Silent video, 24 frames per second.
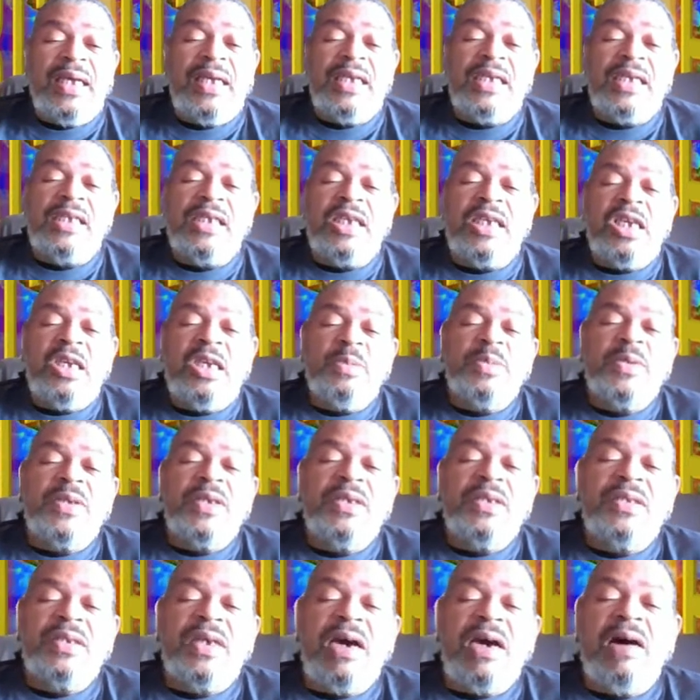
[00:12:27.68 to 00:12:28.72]
He keeps
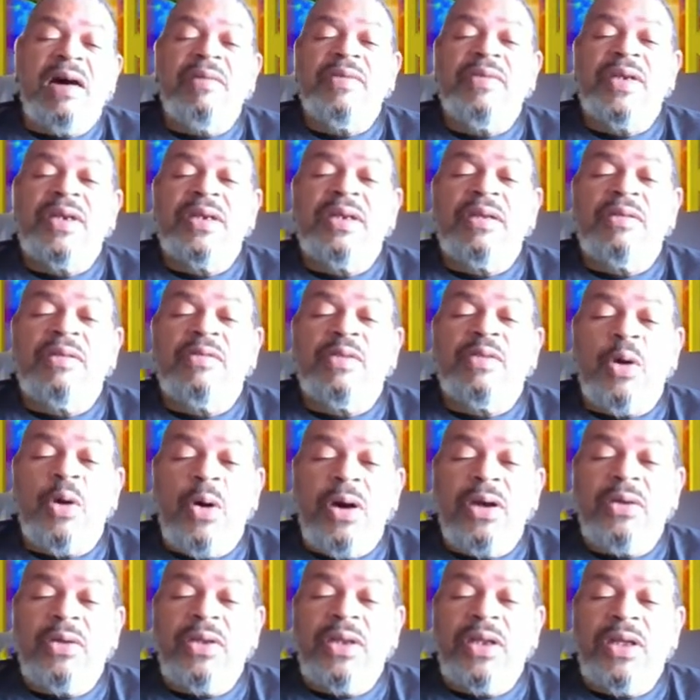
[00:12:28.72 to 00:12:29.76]
his covenant of
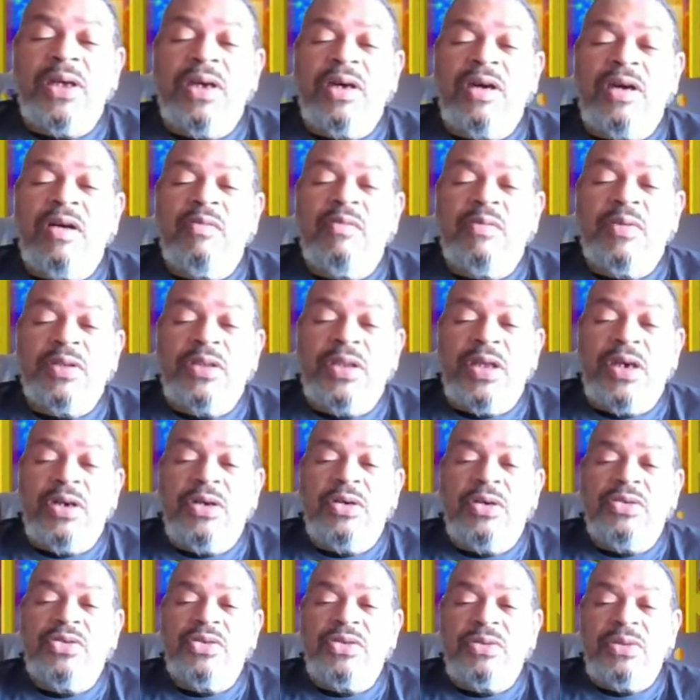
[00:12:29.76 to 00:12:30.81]
loyal love with
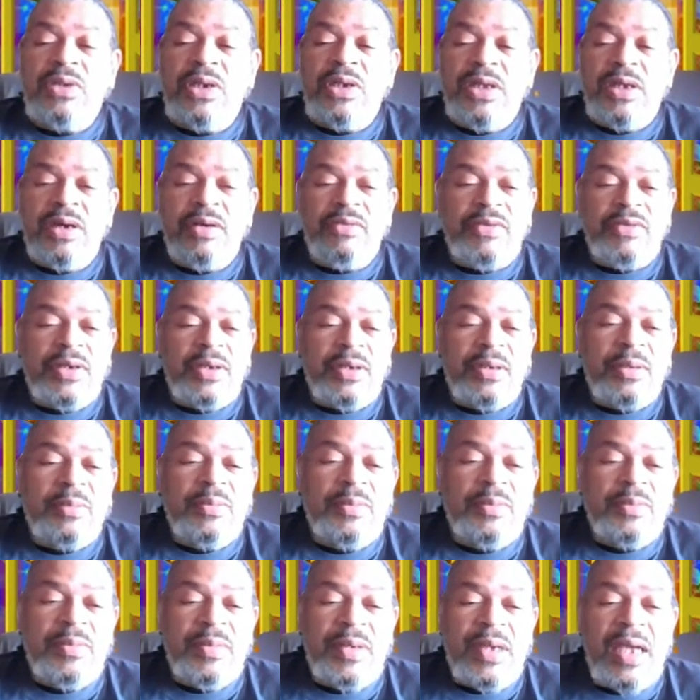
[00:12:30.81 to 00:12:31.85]
those who love
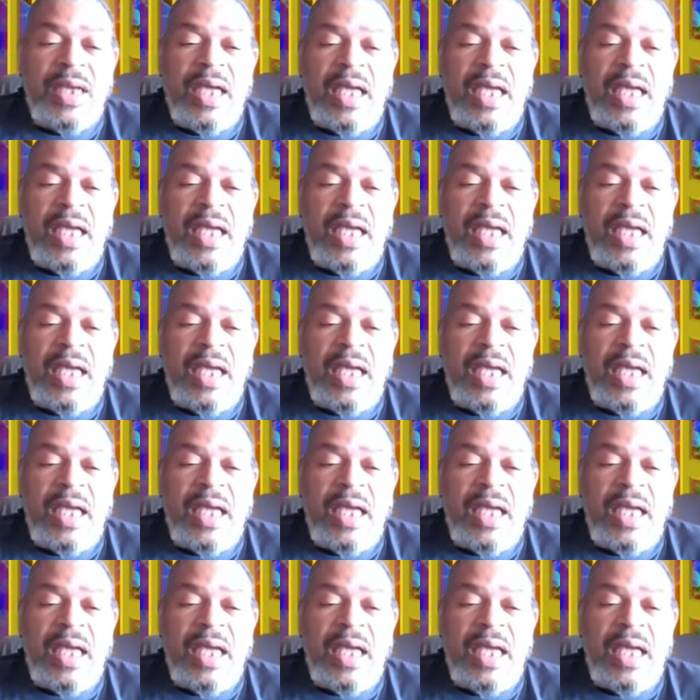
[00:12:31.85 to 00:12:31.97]
him